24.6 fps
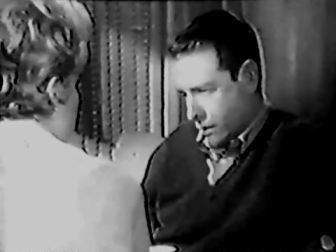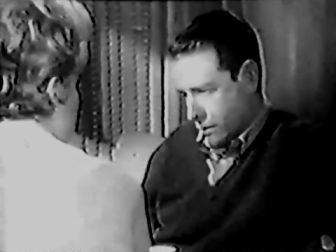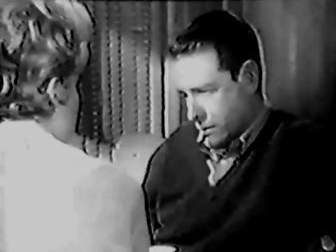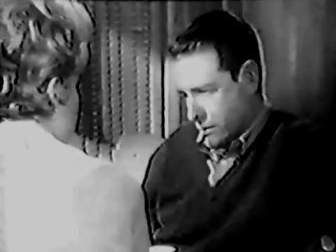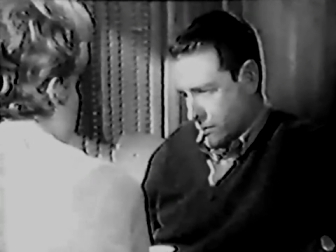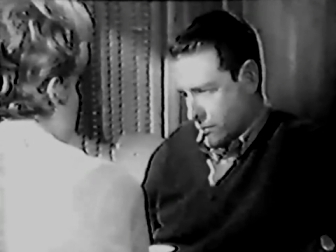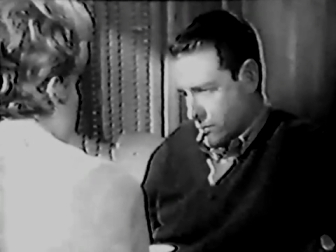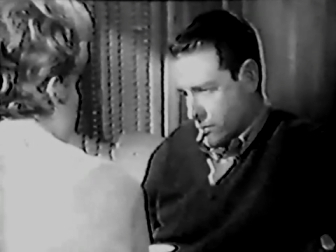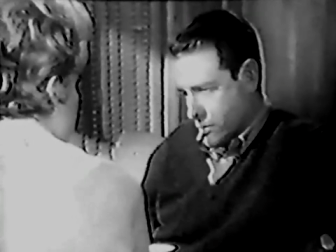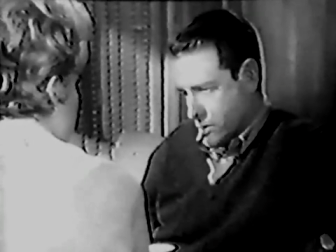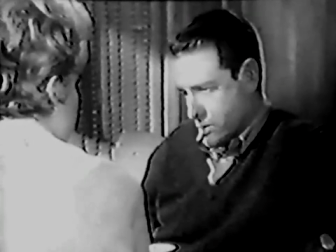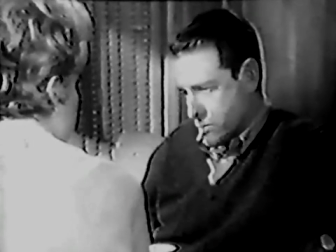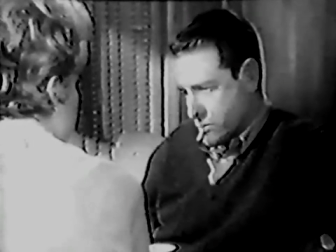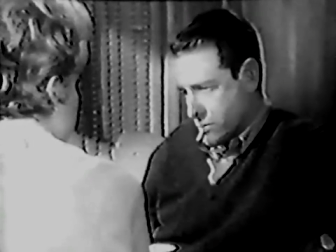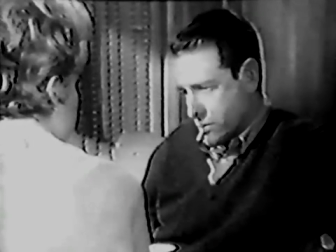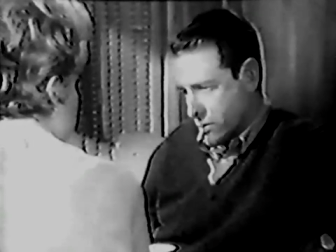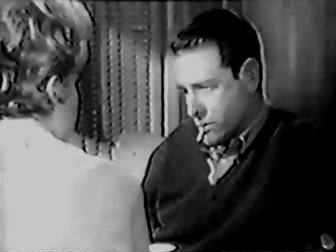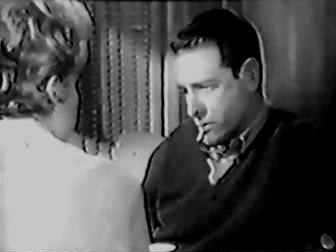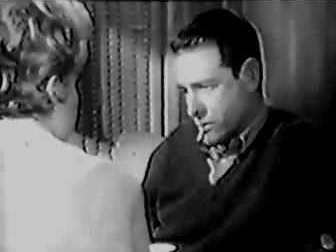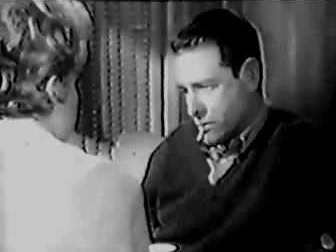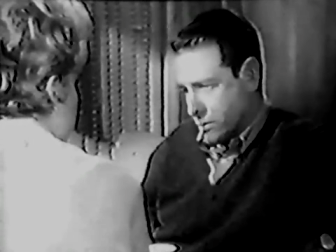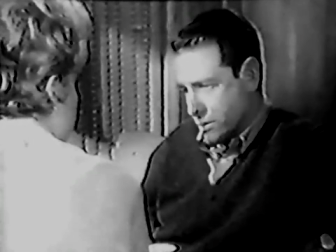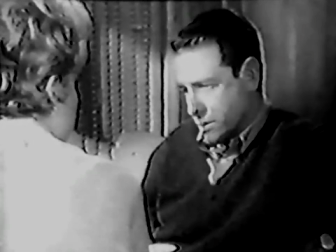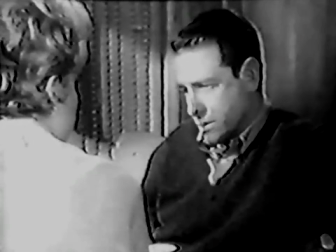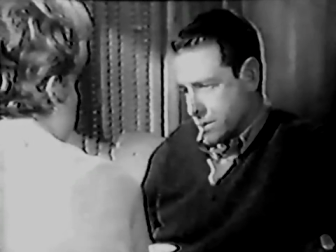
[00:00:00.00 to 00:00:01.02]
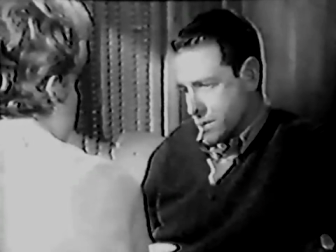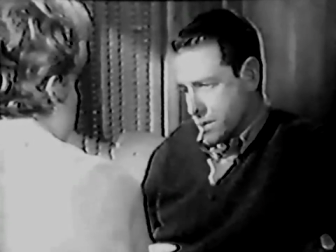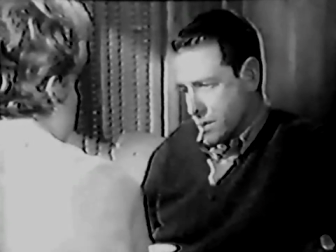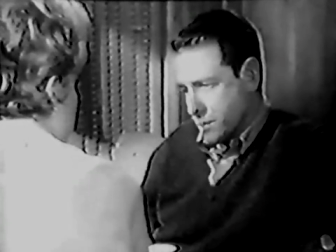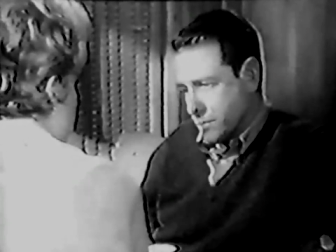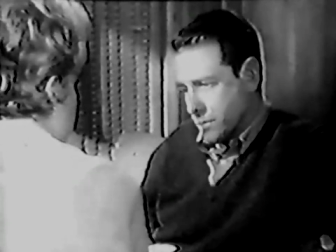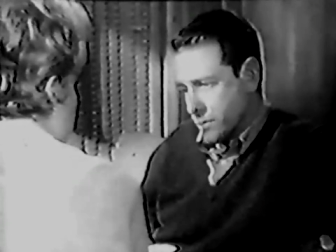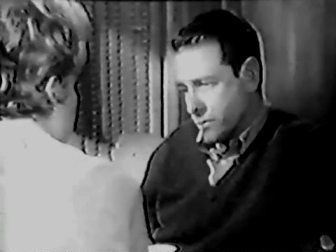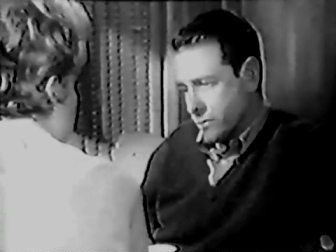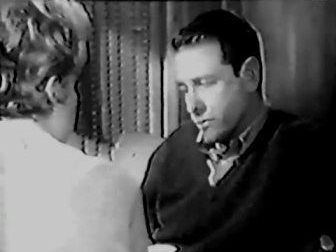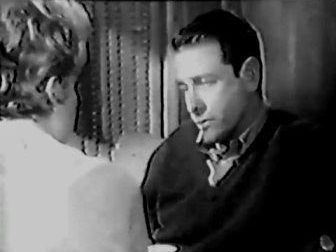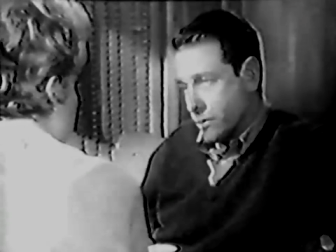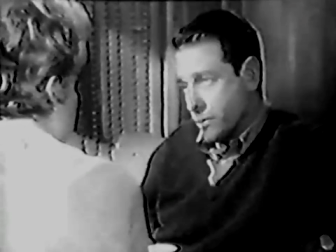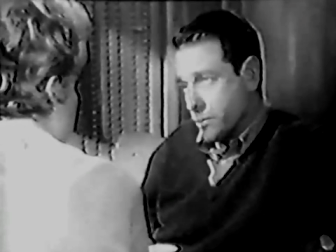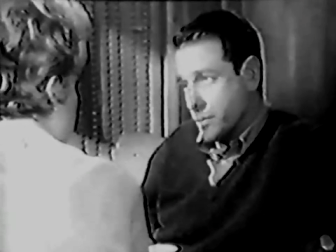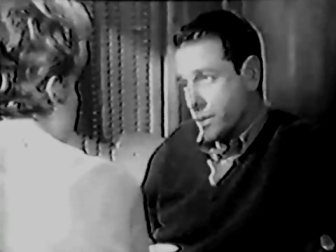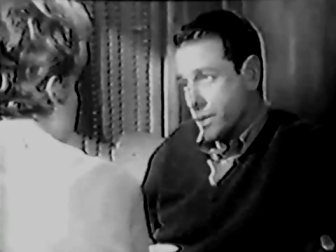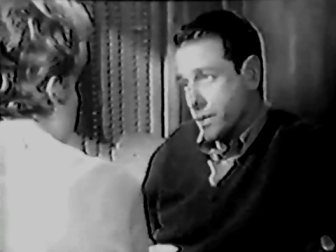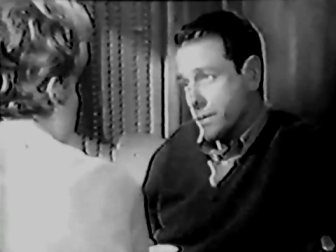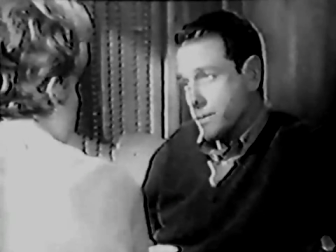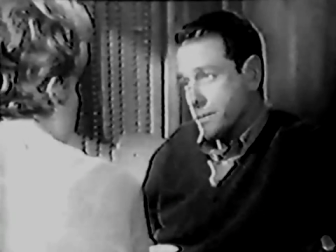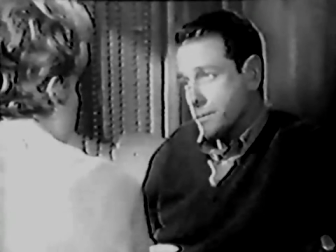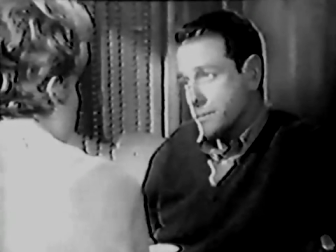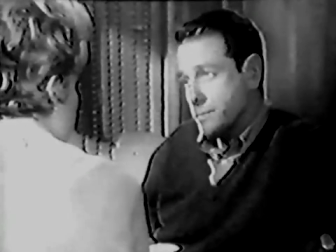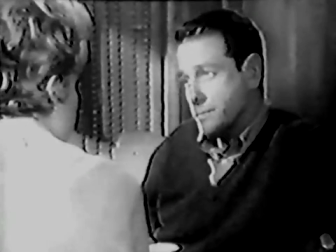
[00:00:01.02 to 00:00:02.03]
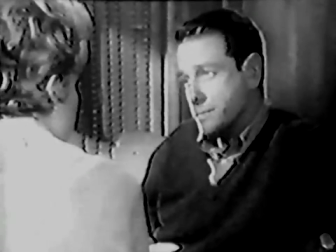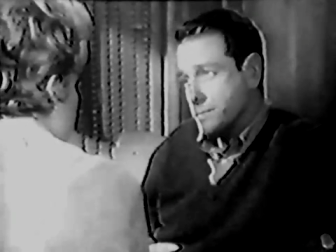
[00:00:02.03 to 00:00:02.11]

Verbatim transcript: I think Roy's withholding something from me.